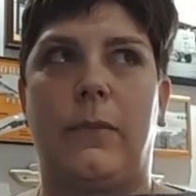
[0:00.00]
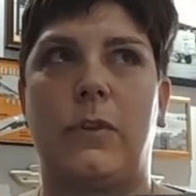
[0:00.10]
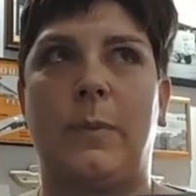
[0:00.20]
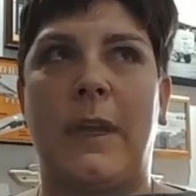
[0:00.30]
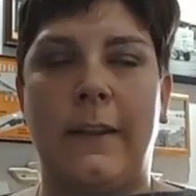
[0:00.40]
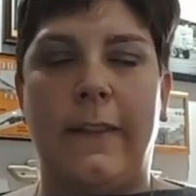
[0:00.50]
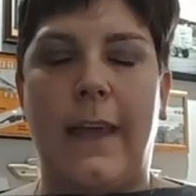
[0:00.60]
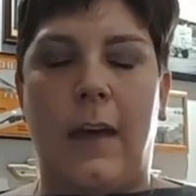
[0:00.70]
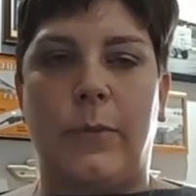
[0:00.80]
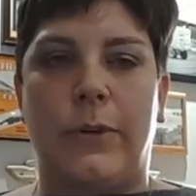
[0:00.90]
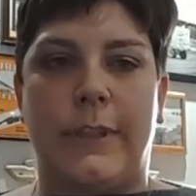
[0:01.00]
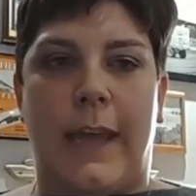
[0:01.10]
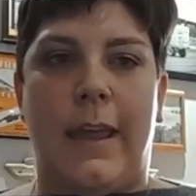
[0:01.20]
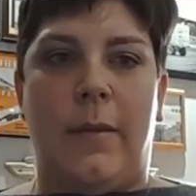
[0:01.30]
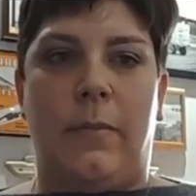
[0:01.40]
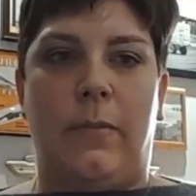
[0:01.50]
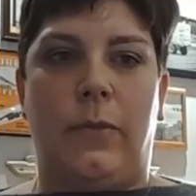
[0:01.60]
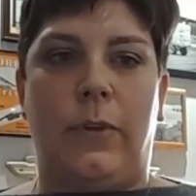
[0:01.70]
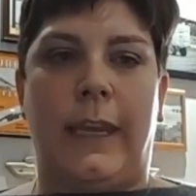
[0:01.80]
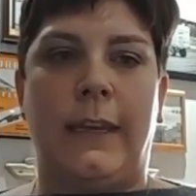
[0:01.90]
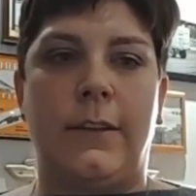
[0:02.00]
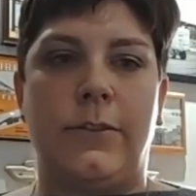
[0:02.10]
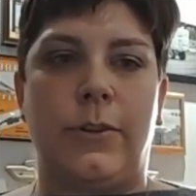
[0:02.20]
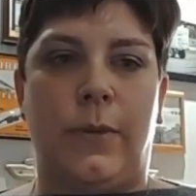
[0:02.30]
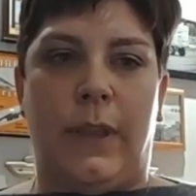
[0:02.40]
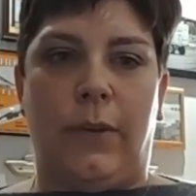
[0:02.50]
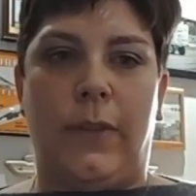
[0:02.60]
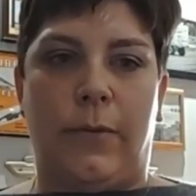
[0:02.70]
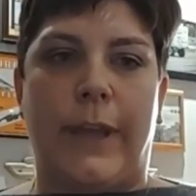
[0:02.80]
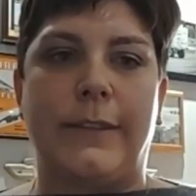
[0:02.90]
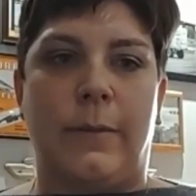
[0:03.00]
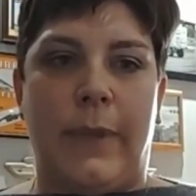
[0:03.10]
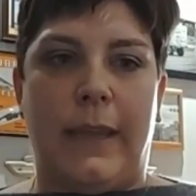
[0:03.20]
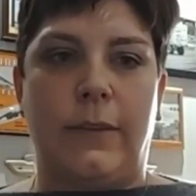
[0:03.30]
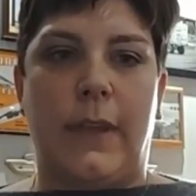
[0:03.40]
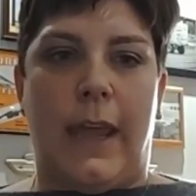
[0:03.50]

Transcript: spend a lot more time looking into the resumes.